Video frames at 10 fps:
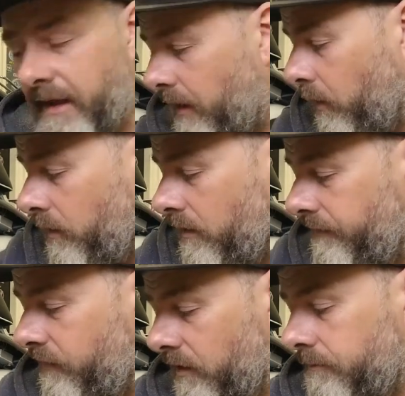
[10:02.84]
get hold
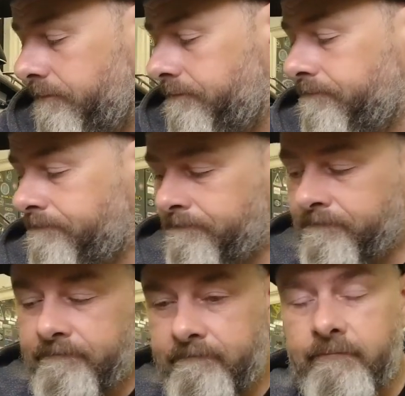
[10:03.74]
of some
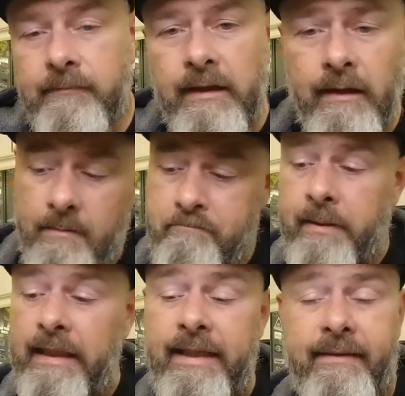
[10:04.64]

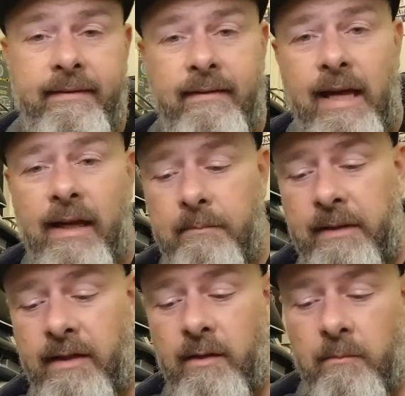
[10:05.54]
billet
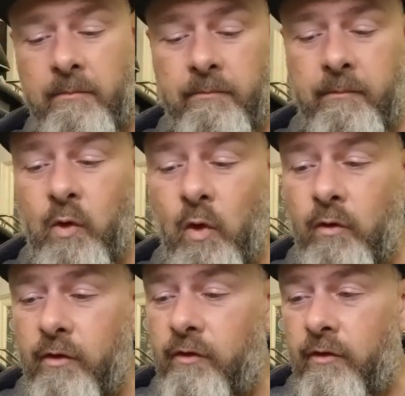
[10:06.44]
aluminium
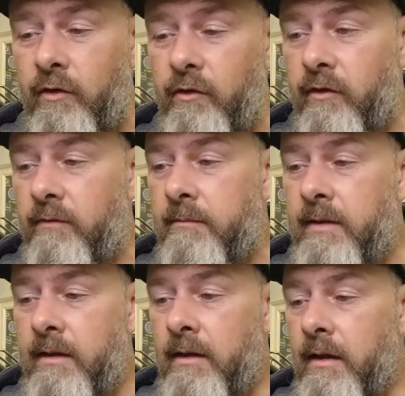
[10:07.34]
gorgeousness,
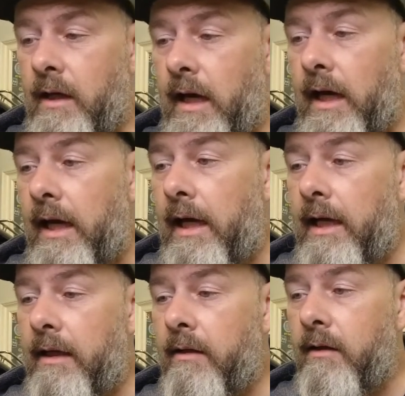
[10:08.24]

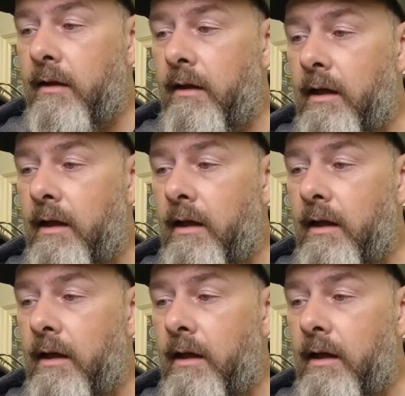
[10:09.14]
and